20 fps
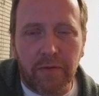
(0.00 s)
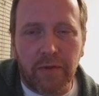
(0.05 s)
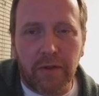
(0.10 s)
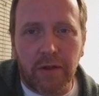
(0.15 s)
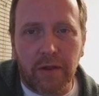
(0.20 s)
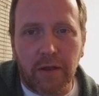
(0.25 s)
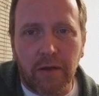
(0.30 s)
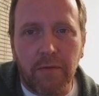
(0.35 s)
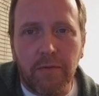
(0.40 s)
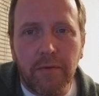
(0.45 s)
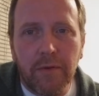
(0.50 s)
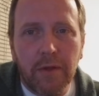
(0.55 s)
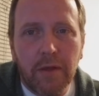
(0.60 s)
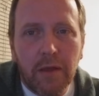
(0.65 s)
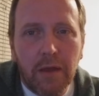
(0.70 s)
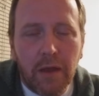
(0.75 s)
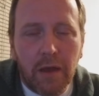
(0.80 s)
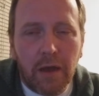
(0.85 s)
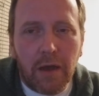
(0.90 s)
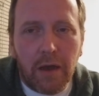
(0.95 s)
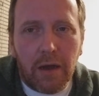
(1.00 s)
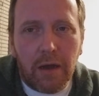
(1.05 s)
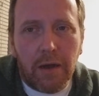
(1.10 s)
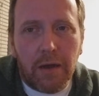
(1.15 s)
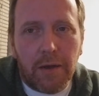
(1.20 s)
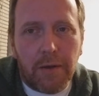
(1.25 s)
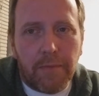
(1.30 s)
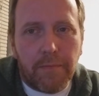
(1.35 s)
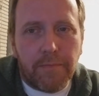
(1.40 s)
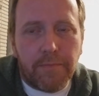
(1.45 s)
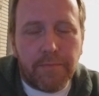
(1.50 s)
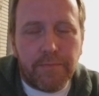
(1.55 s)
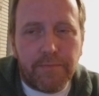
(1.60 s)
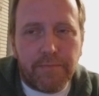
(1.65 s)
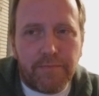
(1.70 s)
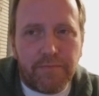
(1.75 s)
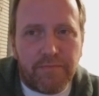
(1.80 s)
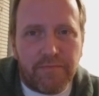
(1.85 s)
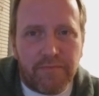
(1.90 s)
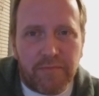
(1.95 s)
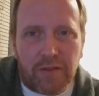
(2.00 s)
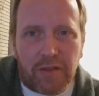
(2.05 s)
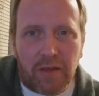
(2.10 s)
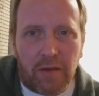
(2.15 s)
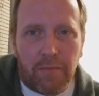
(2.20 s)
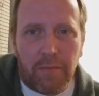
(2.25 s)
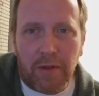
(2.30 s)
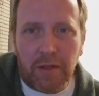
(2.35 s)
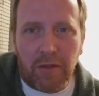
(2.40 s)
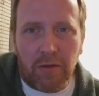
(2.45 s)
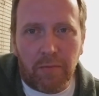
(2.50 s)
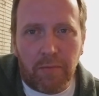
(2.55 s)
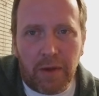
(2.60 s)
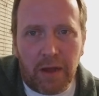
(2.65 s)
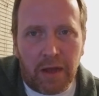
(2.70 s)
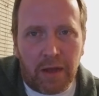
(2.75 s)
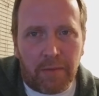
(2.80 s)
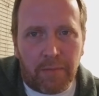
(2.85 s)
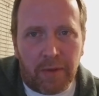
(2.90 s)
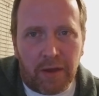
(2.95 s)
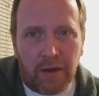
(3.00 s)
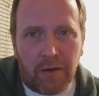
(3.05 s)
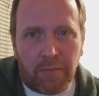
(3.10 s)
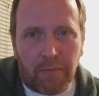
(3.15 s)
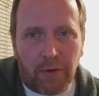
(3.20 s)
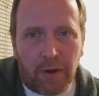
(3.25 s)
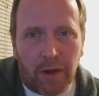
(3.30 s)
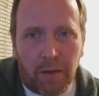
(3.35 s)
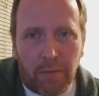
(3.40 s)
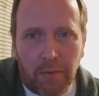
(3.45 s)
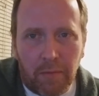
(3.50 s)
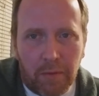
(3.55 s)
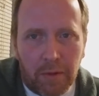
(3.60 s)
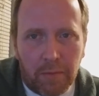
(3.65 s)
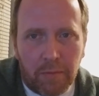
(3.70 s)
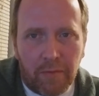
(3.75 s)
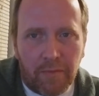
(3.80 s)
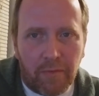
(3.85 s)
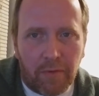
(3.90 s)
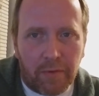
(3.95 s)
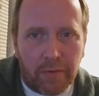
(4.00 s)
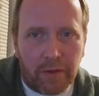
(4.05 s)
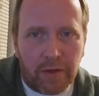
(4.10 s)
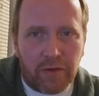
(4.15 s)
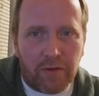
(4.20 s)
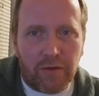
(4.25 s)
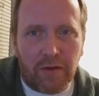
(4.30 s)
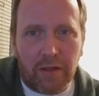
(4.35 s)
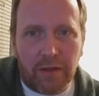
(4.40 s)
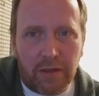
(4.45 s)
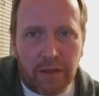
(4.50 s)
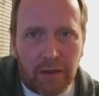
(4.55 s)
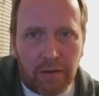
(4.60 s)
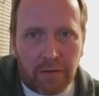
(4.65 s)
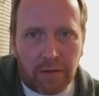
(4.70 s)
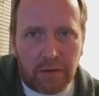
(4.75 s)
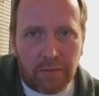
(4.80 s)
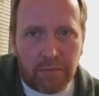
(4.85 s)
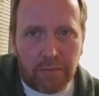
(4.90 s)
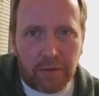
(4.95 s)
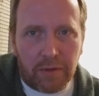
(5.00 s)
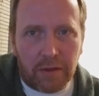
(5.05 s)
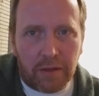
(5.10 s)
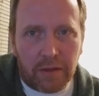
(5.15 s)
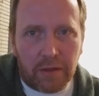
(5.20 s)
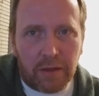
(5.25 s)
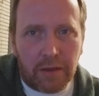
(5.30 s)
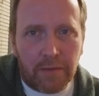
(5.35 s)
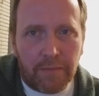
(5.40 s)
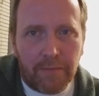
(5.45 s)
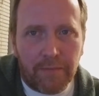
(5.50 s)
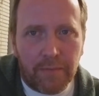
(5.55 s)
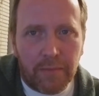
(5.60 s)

There you go. Um, somebody will buy them out probably before they shut down completely.